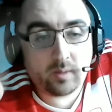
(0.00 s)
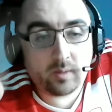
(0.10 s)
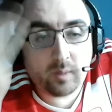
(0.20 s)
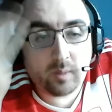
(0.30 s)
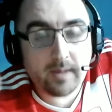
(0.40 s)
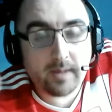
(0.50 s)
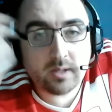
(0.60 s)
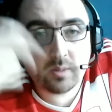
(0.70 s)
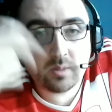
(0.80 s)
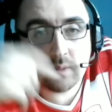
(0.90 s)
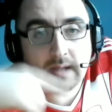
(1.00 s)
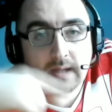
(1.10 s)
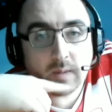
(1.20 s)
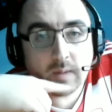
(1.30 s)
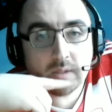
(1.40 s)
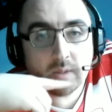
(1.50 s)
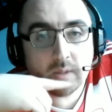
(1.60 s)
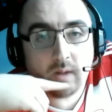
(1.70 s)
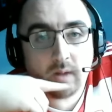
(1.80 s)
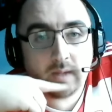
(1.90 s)
The rematch was announced as
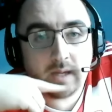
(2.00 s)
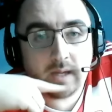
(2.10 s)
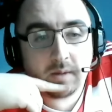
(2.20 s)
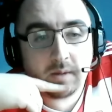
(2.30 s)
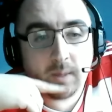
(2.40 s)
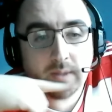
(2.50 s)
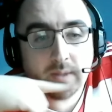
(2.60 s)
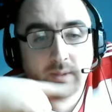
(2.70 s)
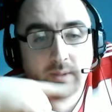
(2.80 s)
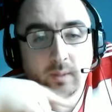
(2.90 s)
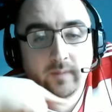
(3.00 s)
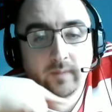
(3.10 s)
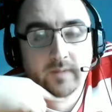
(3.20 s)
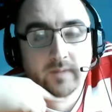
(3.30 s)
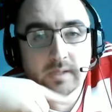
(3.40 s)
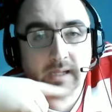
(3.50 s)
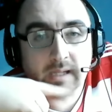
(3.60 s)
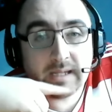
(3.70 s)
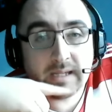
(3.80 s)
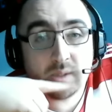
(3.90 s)
well. The Alberto Del Rio versus
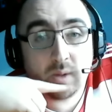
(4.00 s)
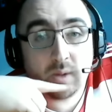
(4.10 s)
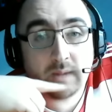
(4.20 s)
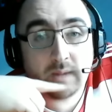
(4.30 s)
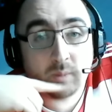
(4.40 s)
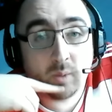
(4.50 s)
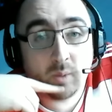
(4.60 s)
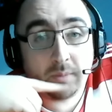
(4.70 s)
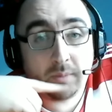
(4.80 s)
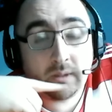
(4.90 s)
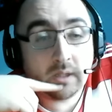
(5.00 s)
Kalisto at the Royal Rumble.